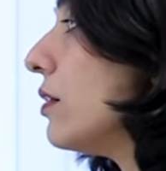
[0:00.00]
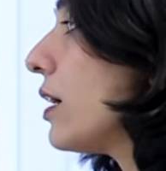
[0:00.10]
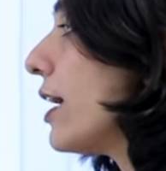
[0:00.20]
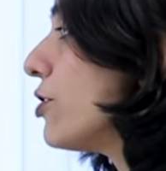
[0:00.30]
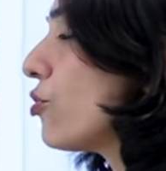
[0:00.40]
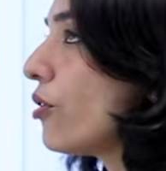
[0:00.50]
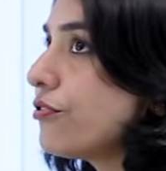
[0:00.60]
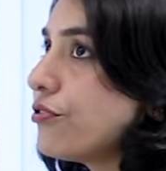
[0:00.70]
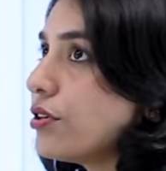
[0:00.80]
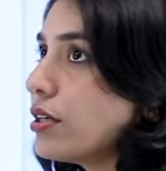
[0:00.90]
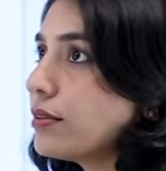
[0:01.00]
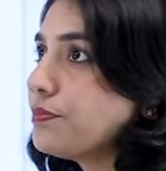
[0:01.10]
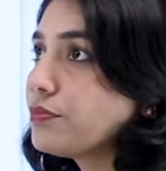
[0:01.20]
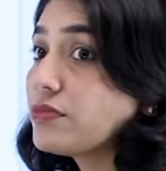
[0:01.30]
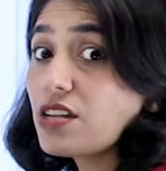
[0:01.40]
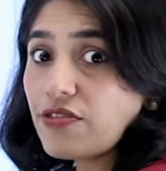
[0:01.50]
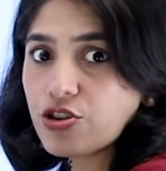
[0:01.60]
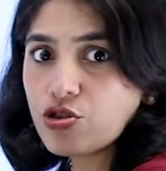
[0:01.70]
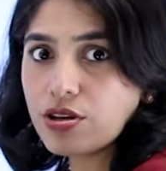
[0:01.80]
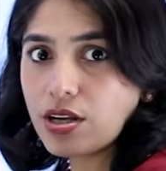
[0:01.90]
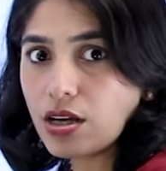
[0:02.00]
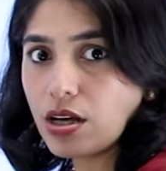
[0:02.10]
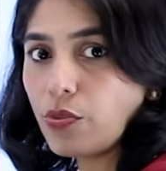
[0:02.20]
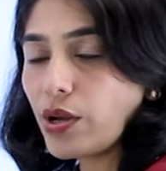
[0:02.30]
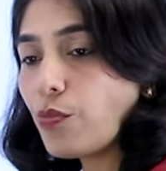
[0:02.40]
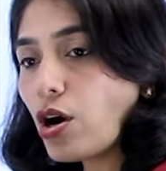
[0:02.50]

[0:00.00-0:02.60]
a kind of division here, where